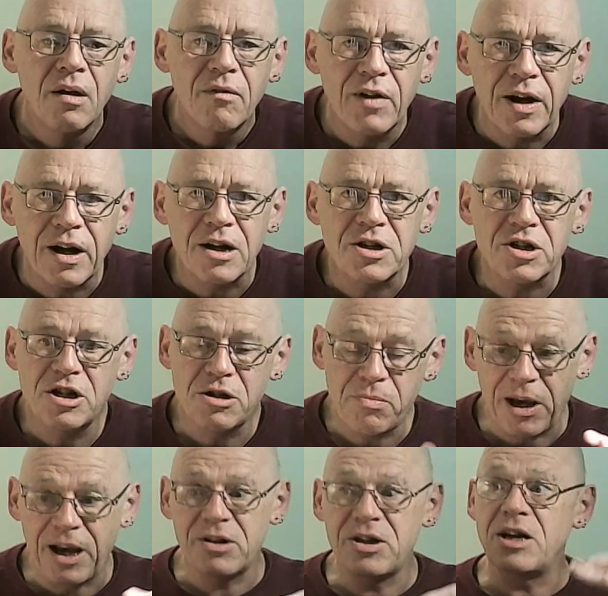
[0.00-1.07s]
Vygotsky is
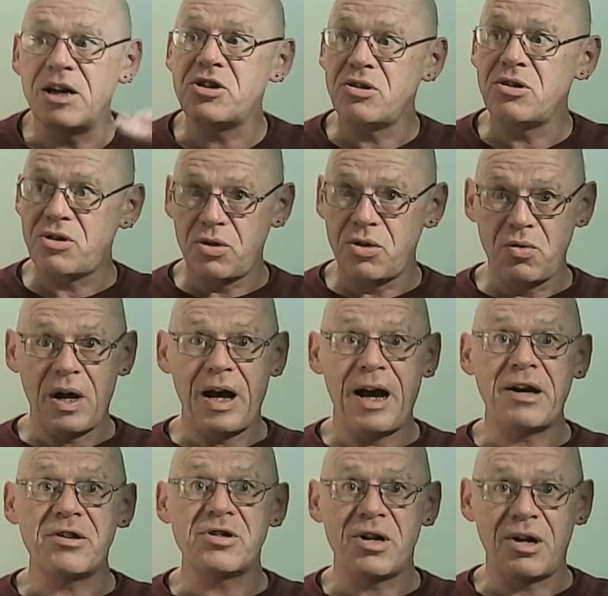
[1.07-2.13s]
paying attention to
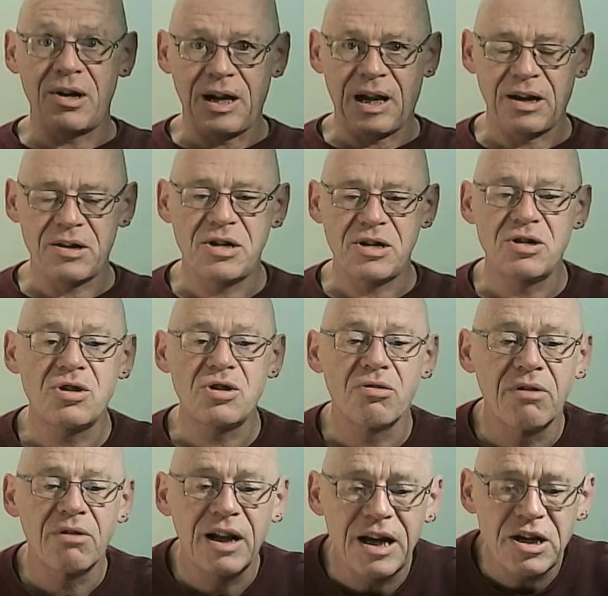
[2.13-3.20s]
externalities, to
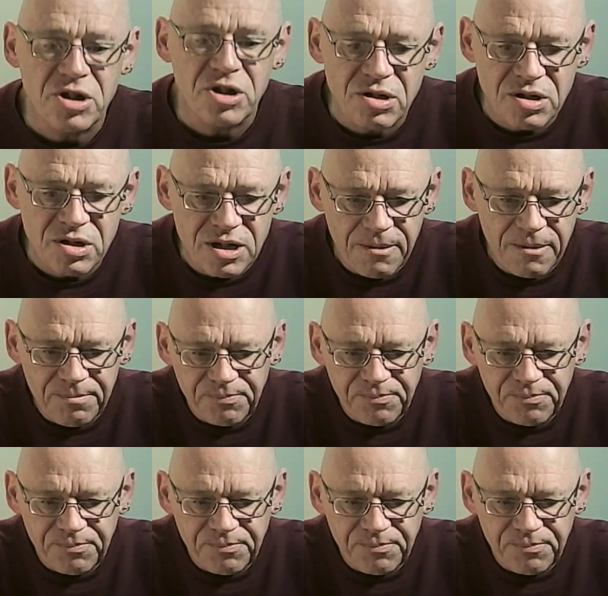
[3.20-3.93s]
relations.